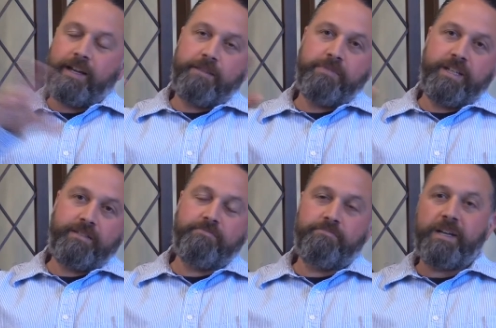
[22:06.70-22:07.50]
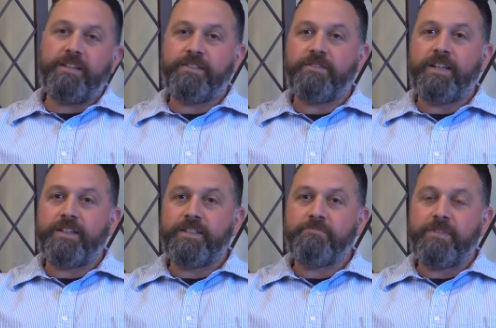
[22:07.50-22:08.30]
might bounce
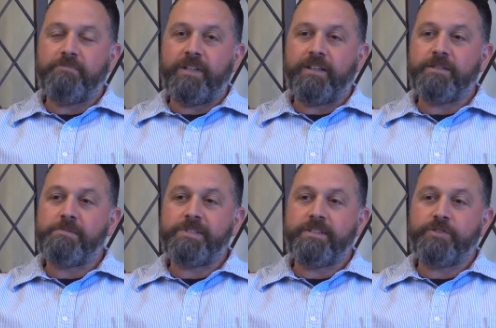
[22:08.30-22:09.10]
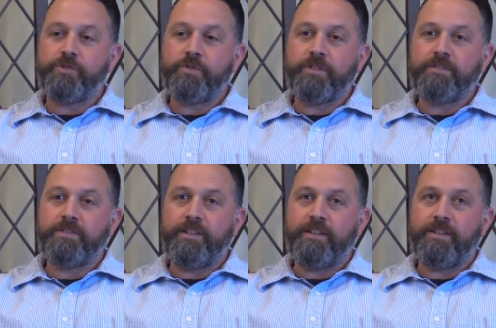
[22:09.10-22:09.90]
around. I'm not 100% sure.
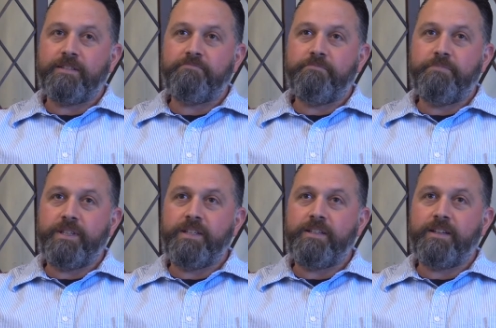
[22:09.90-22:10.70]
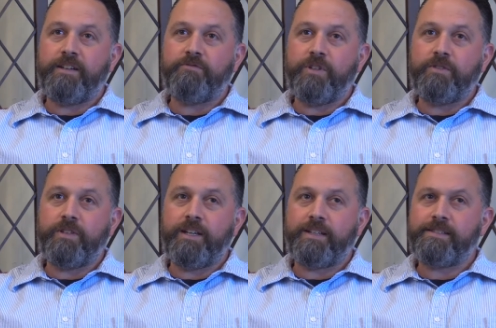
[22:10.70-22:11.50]
B, I
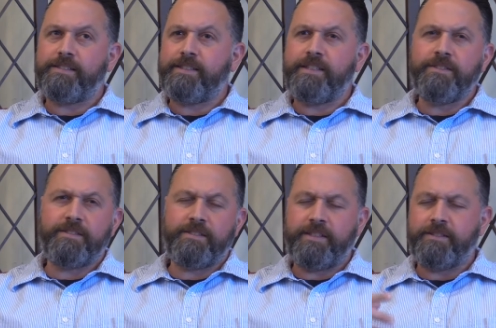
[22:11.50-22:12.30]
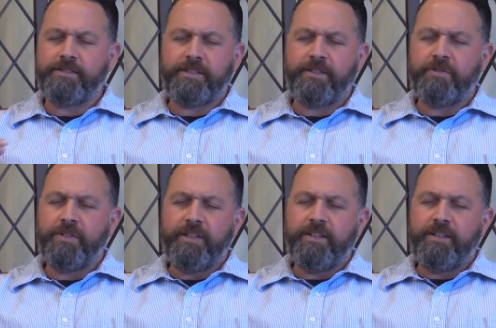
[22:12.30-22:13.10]
wrote actually years and years ago.
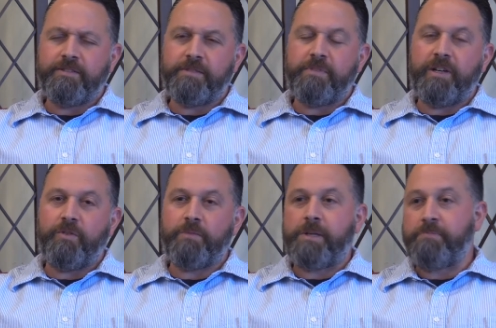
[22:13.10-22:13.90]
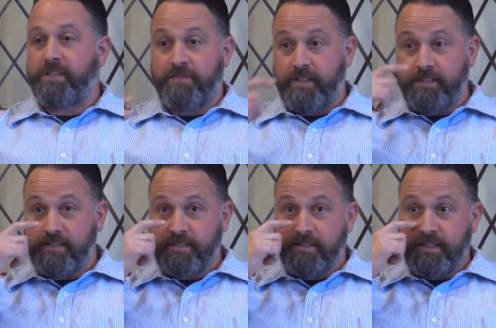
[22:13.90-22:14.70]
It was about one of my best friends
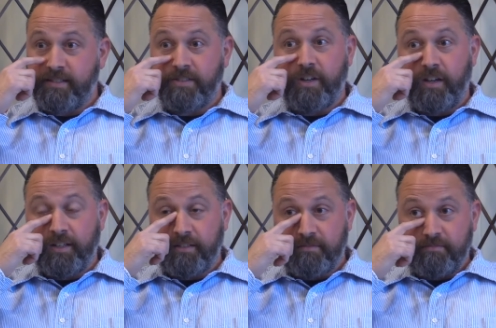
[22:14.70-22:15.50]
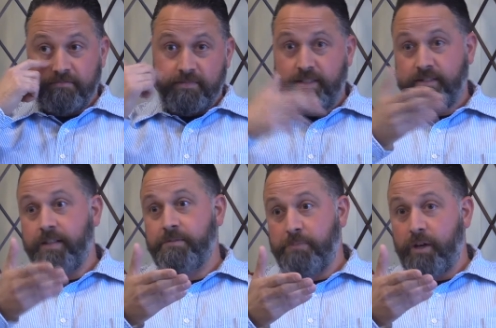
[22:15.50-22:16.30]
and his dog. His
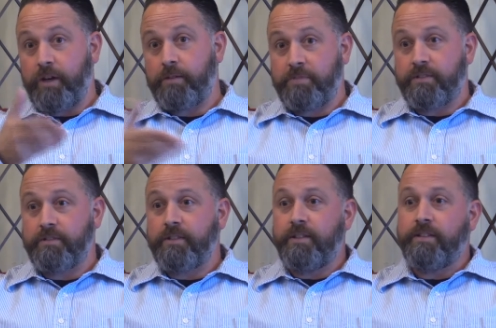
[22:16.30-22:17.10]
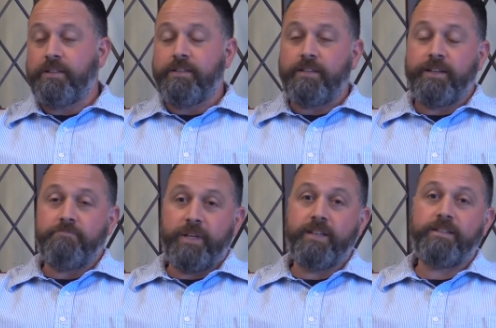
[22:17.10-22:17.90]
name's Bob and
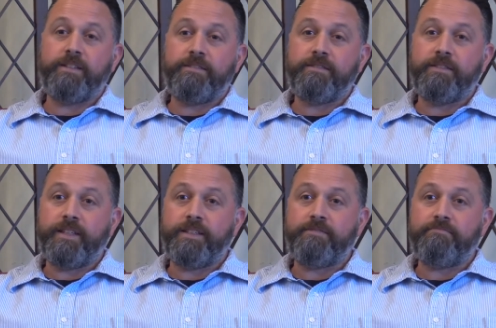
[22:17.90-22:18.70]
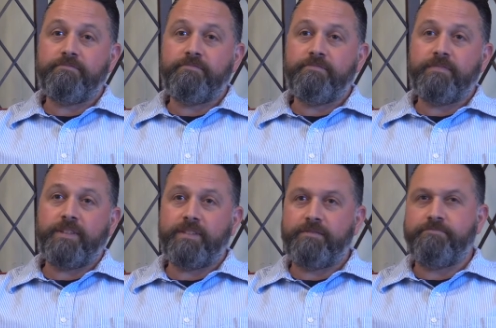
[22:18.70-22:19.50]
Bailey,
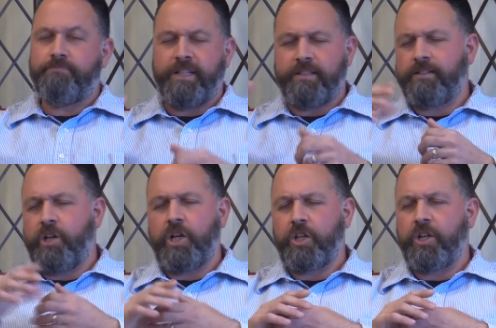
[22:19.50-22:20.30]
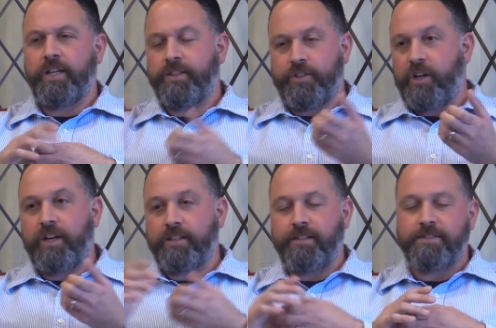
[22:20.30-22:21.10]
and Bailey's long gone. The
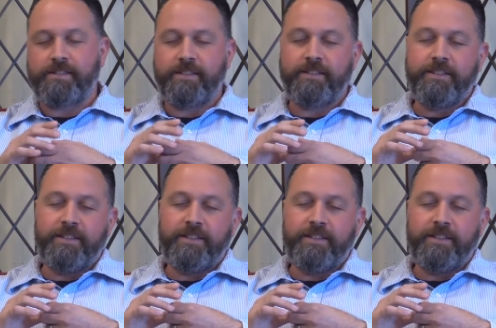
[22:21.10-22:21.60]
dog, obviously.